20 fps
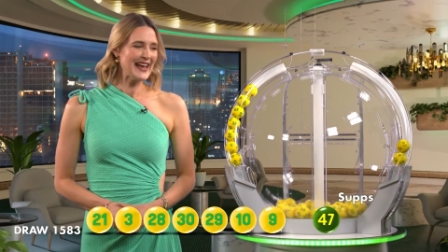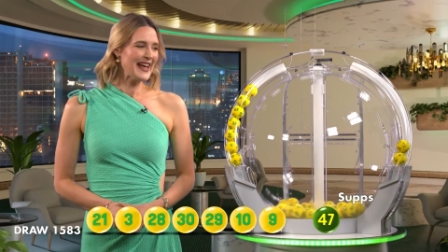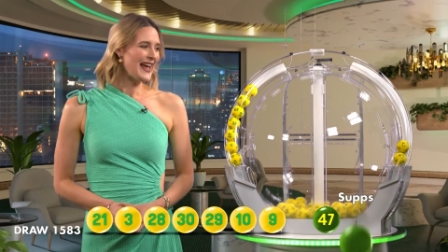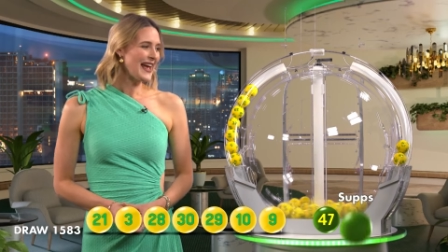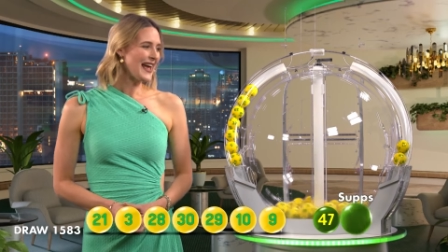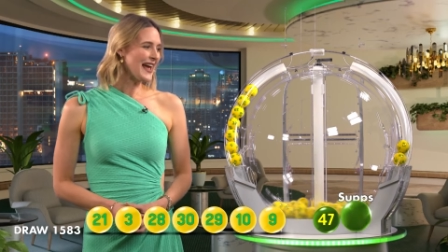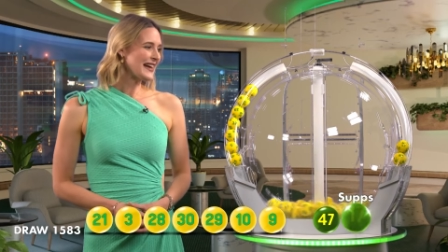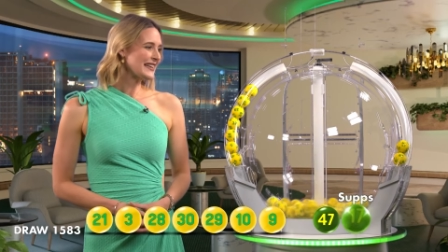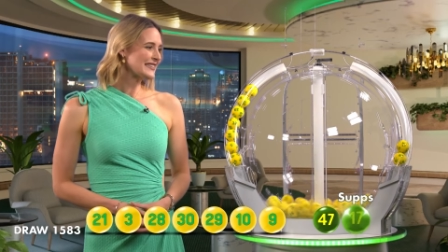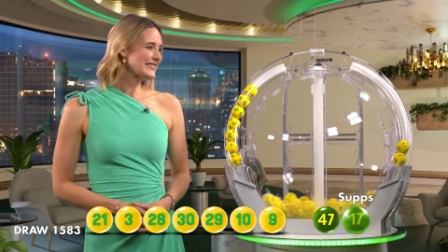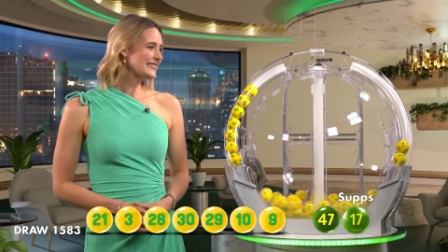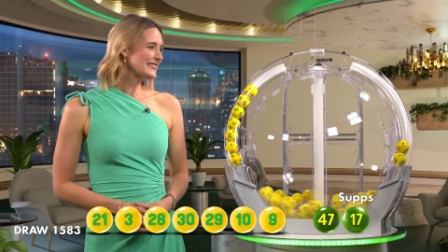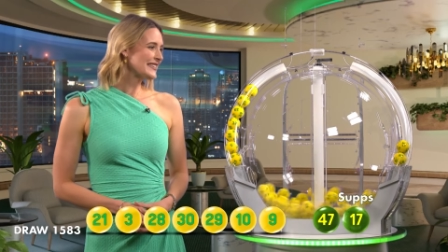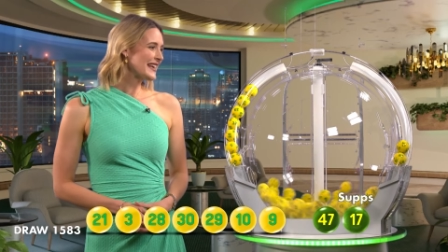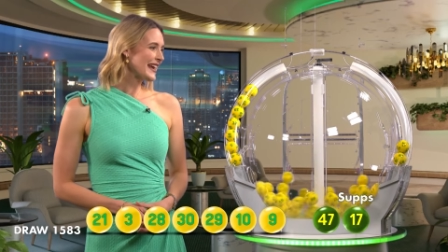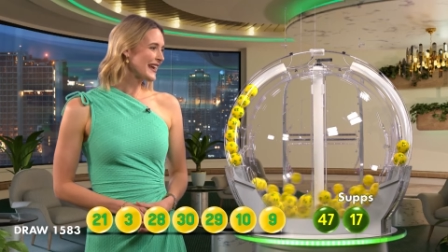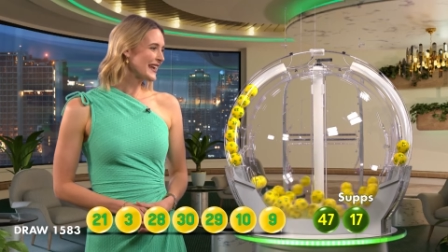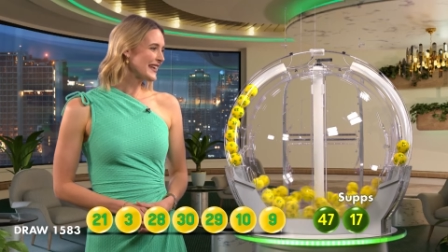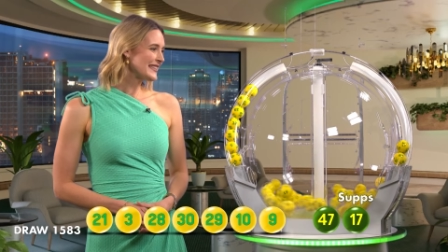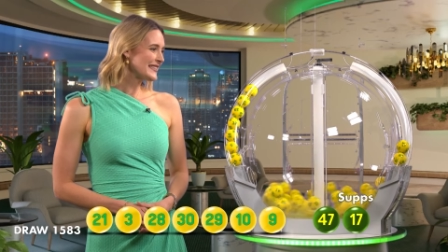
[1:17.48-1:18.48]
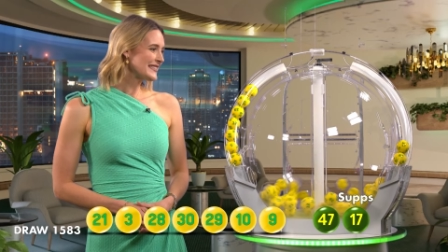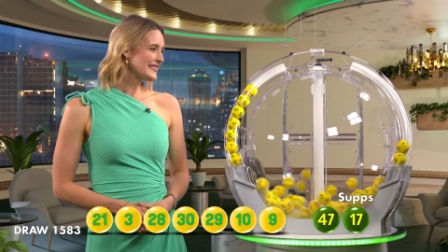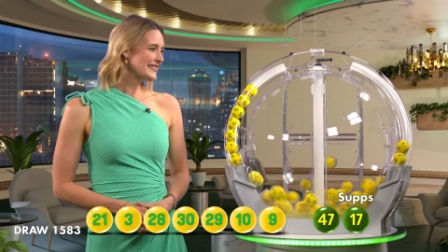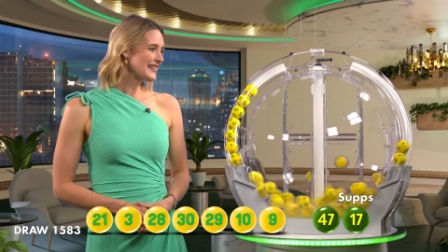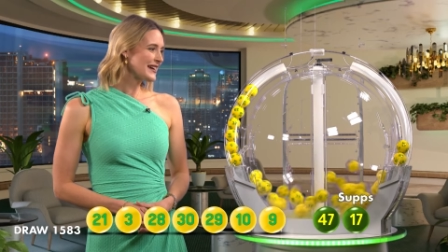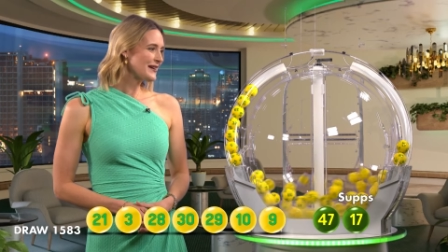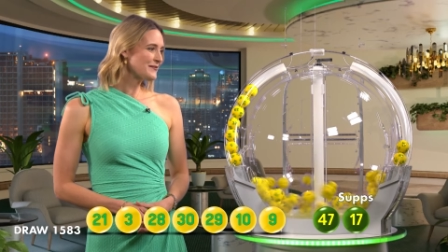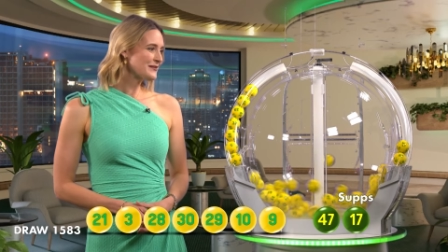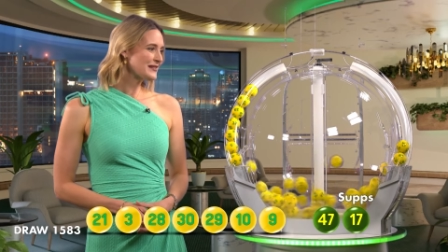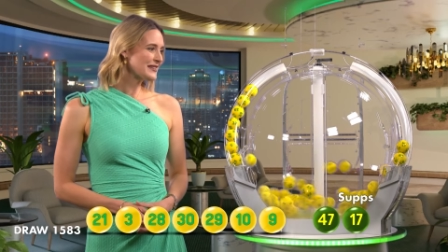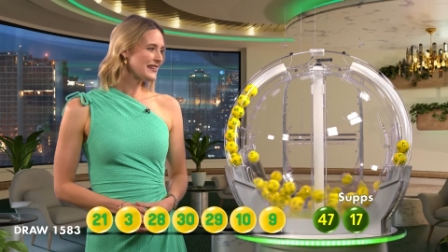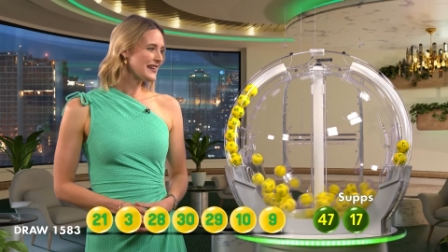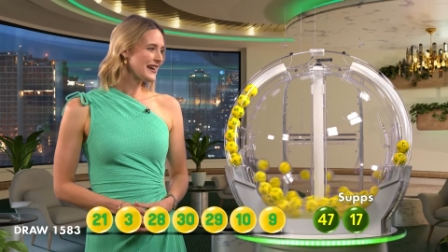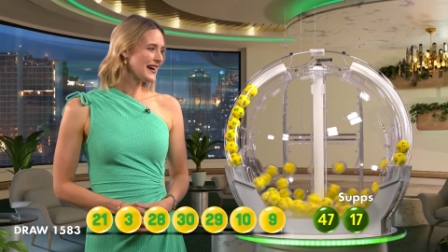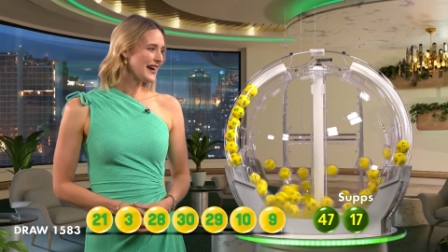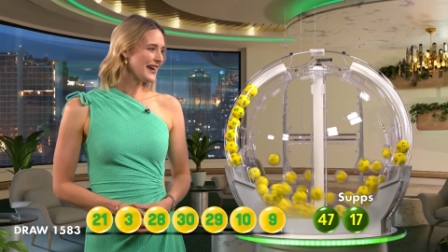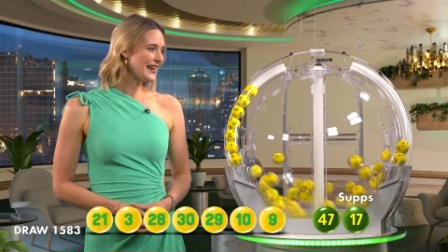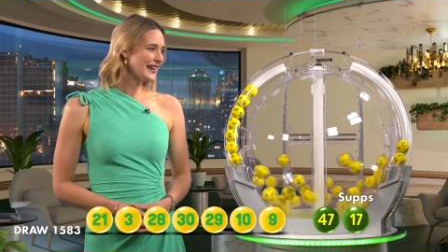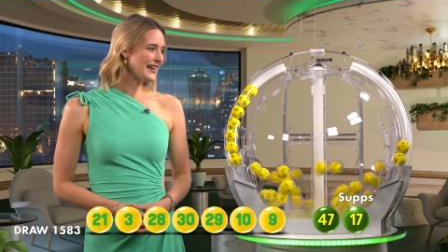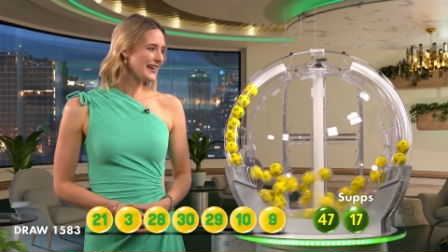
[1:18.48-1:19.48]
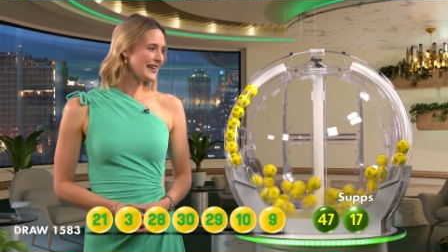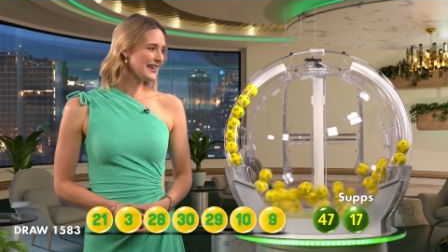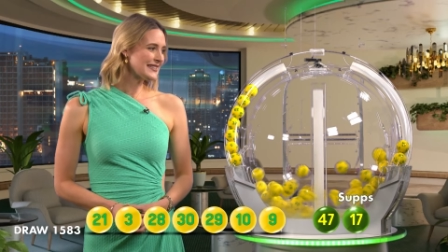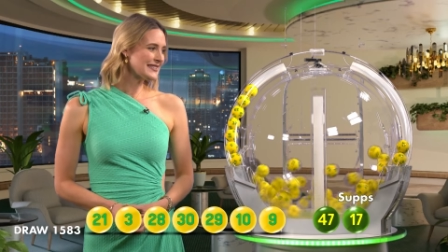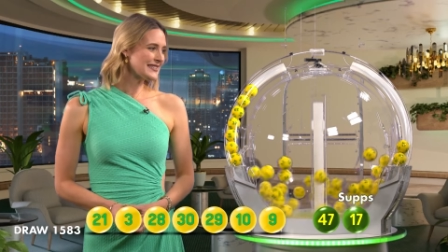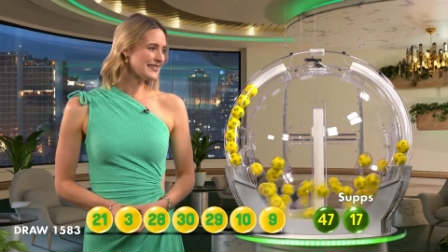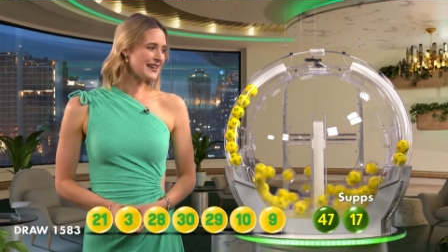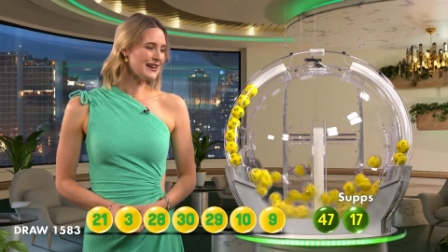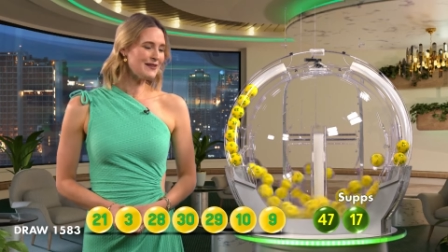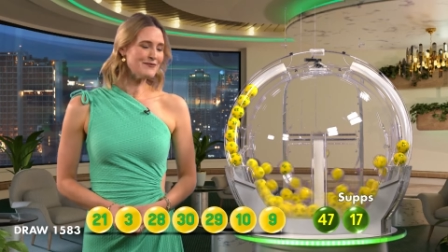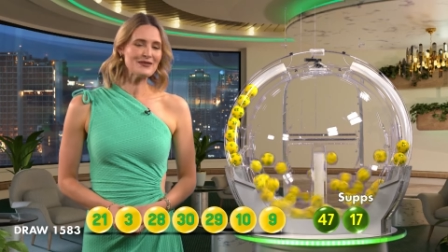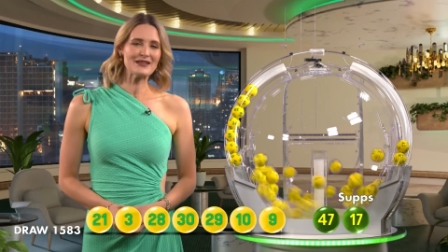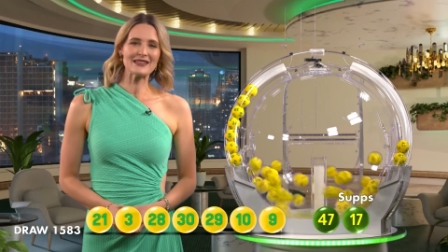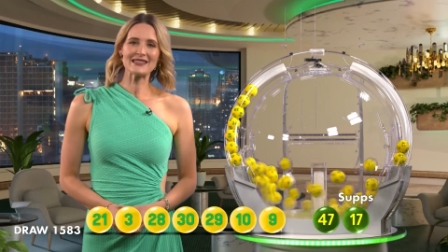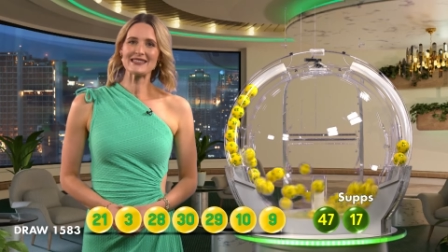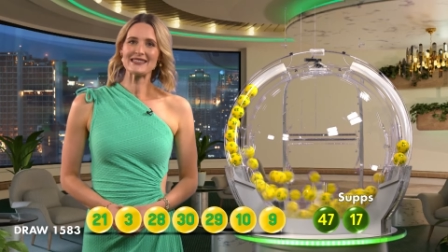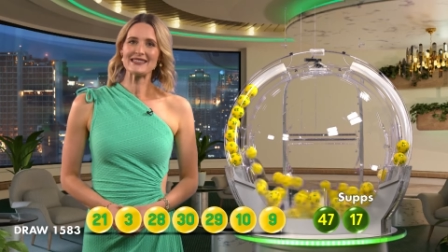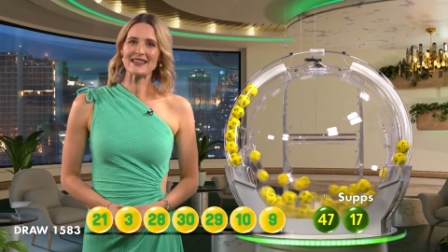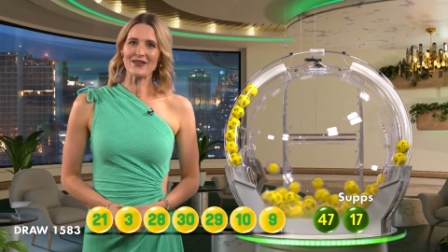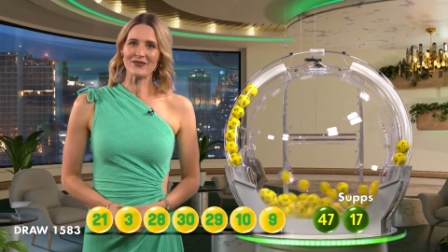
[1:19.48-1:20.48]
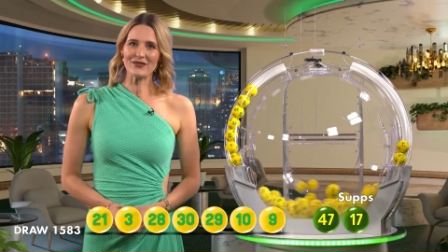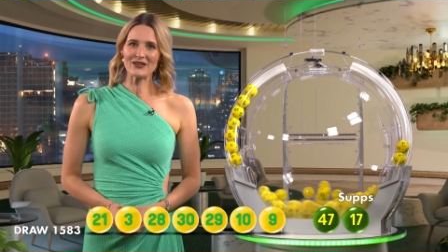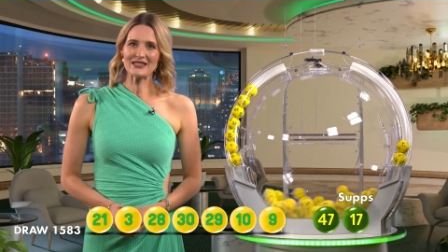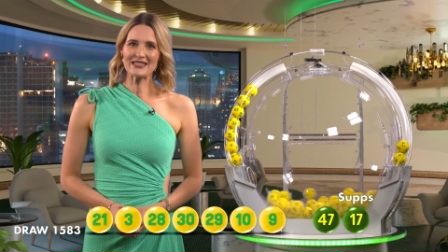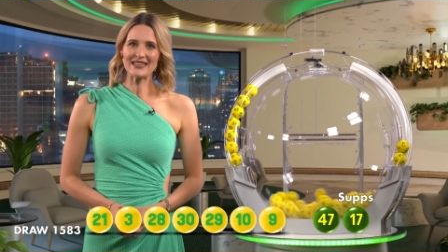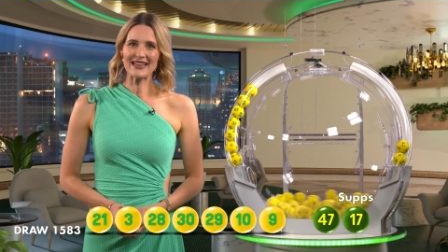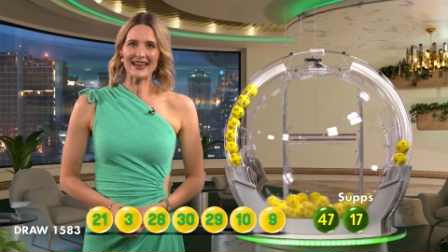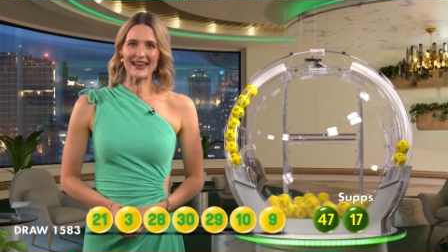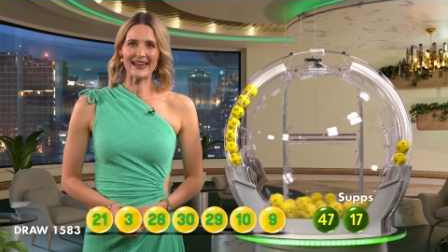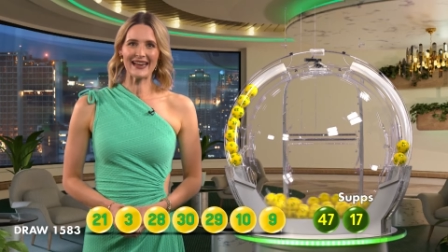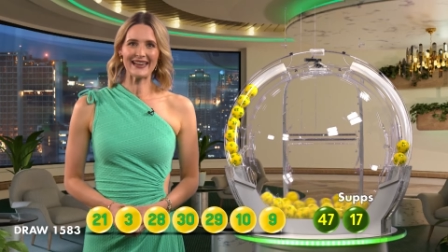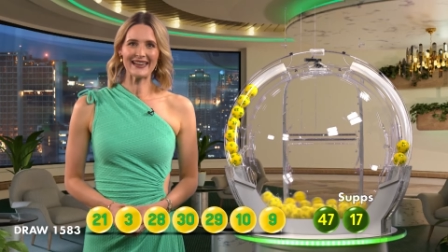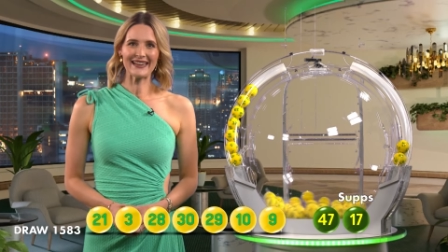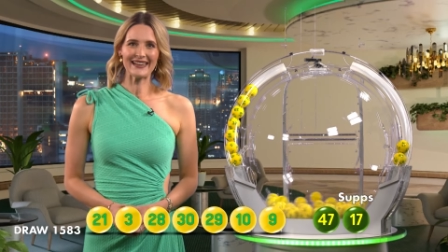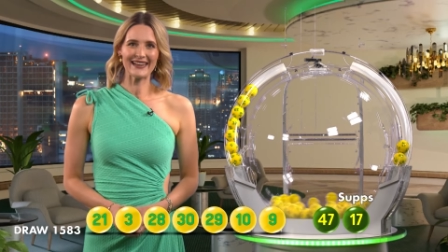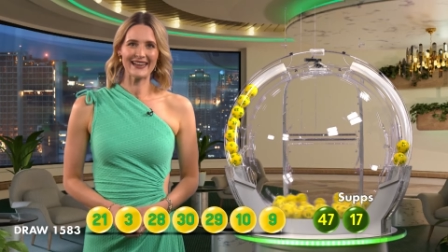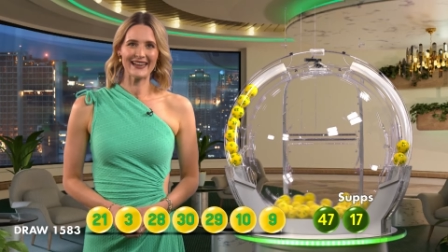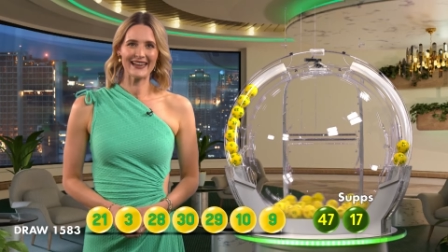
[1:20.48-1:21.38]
Our second sup tonight is number 17.